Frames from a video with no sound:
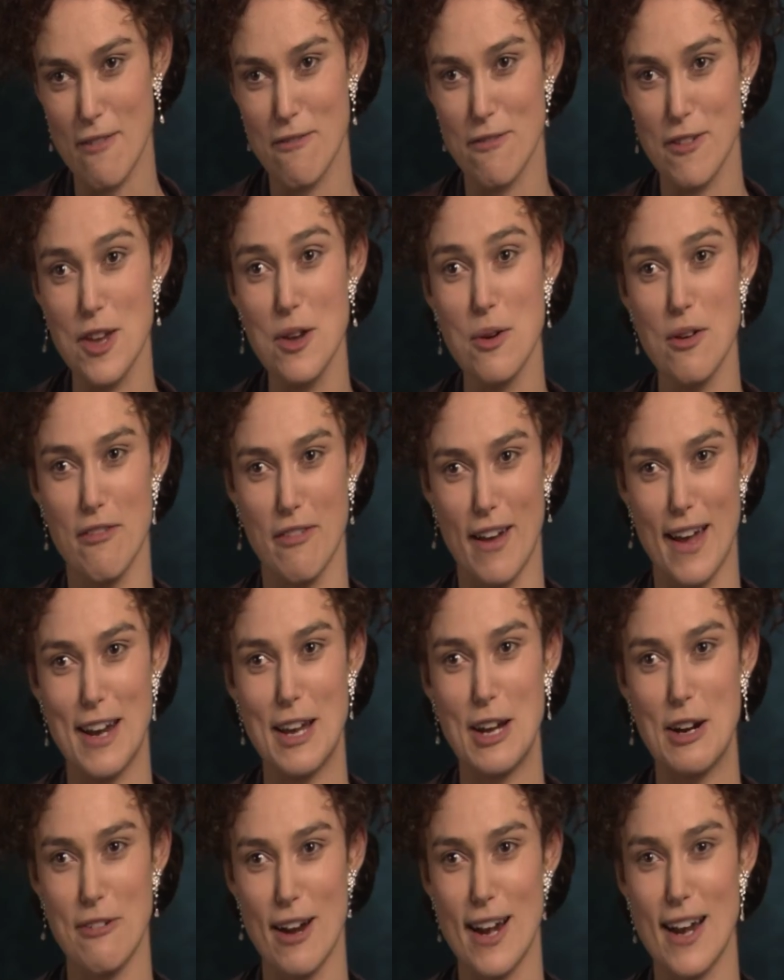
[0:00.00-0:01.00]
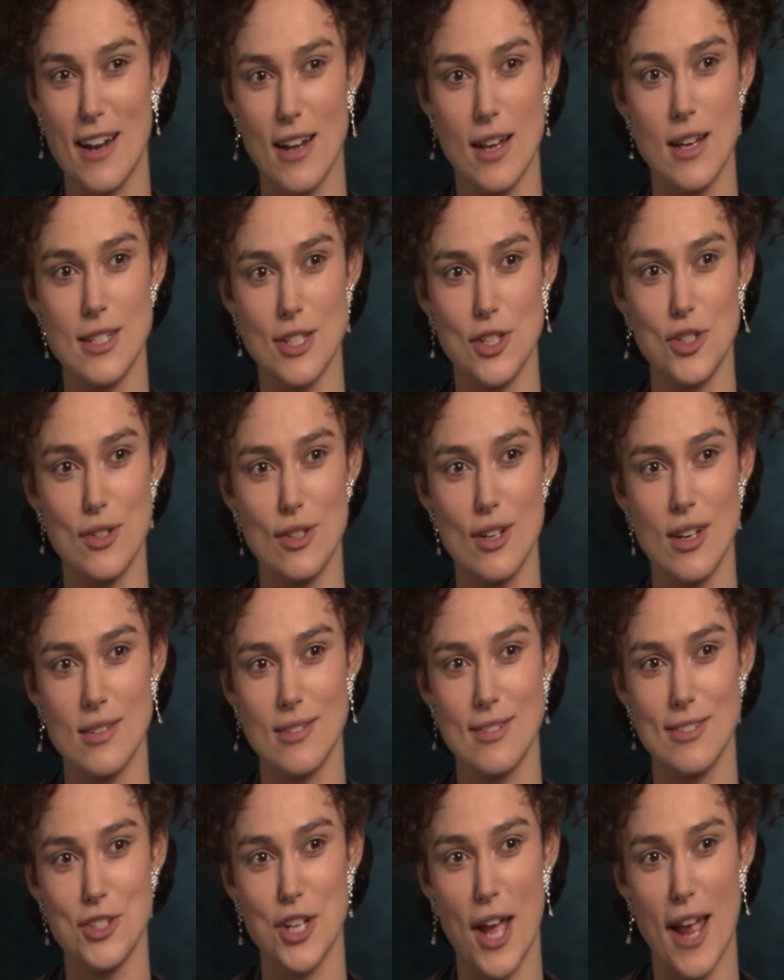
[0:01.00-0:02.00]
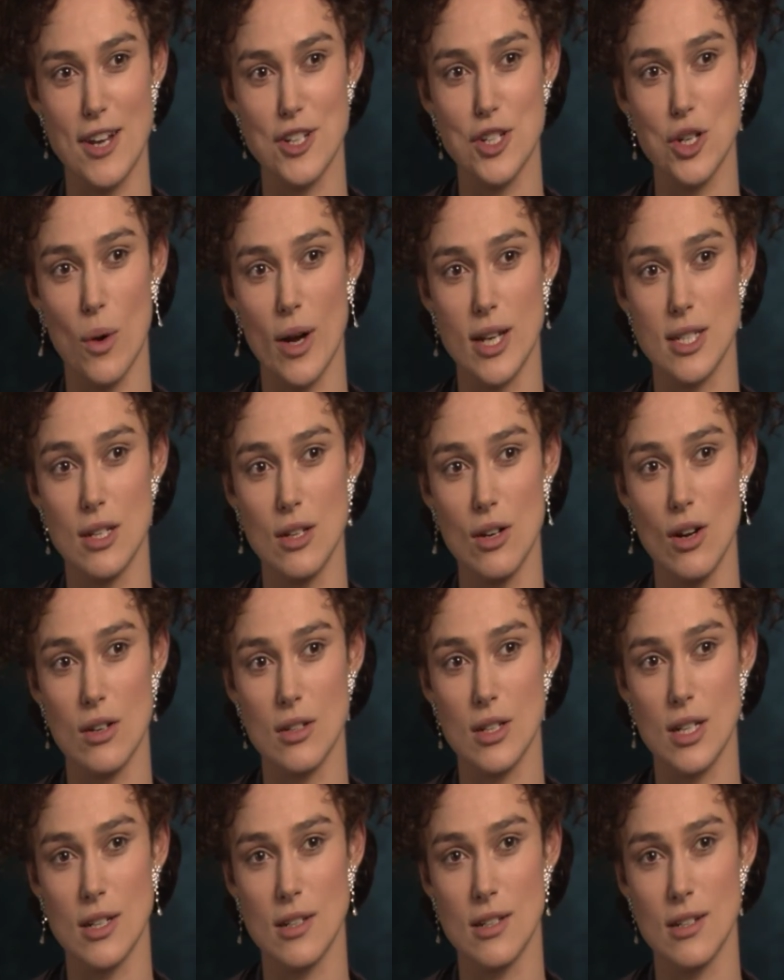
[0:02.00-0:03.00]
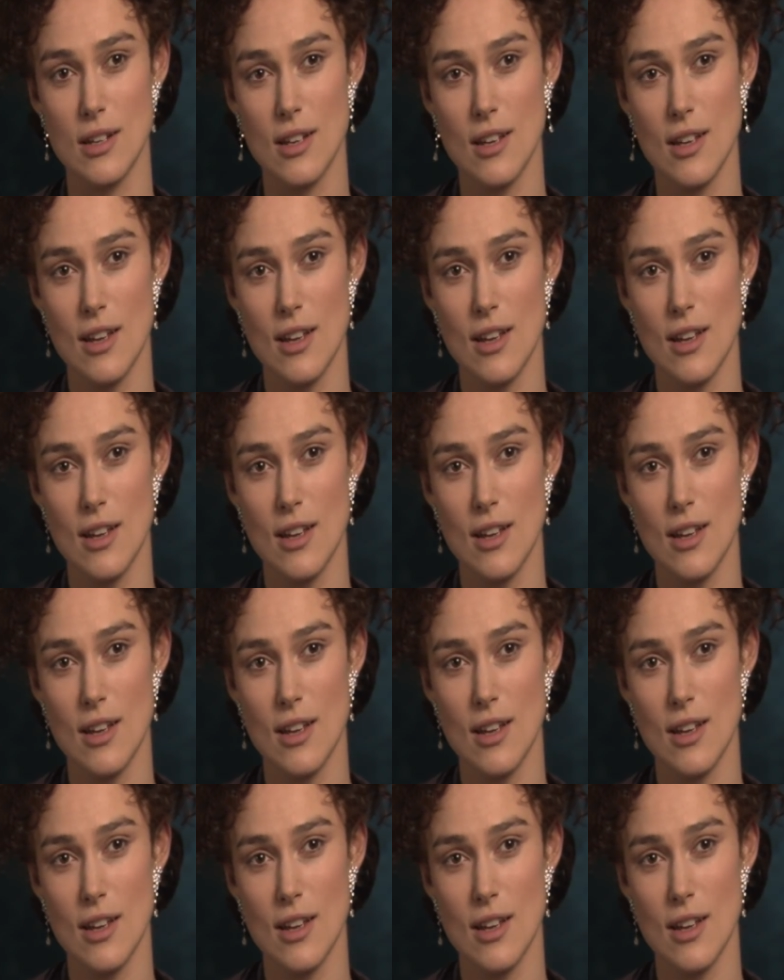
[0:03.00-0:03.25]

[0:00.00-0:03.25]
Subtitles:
view of Anna Karenina has changed quite a lot, and